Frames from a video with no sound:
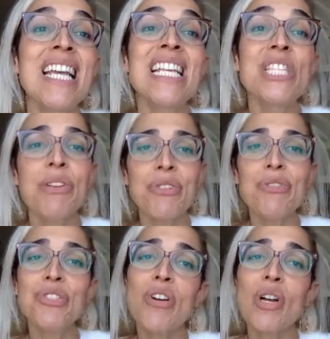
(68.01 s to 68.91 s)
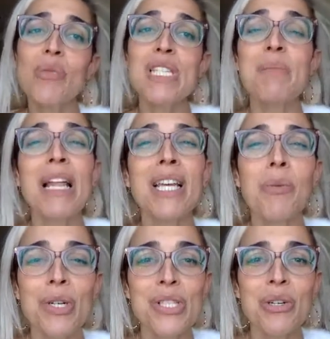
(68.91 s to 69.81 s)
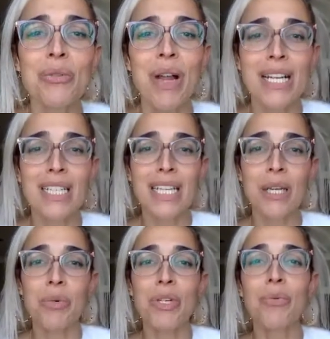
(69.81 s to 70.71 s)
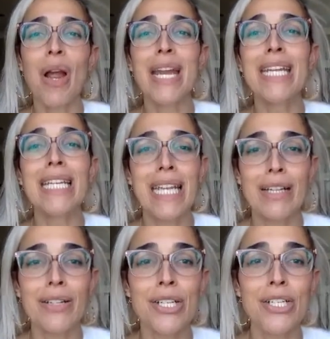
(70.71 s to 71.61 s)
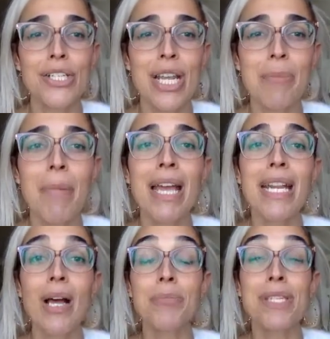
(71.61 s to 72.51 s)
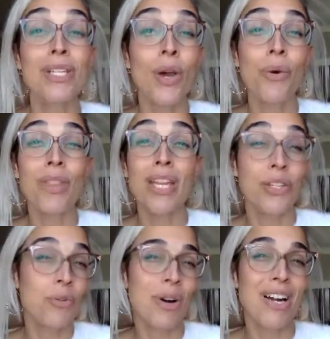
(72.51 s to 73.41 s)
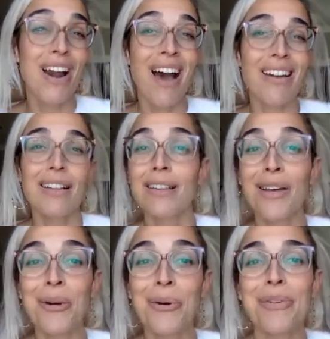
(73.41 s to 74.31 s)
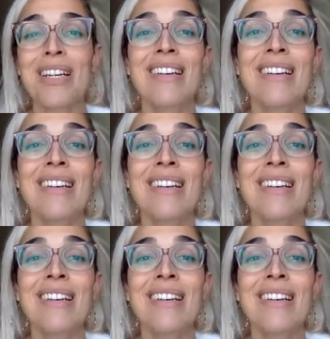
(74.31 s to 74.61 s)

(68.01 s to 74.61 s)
So if you struggle with spelling words correctly when you're writing in English, it might help to know that you are not alone.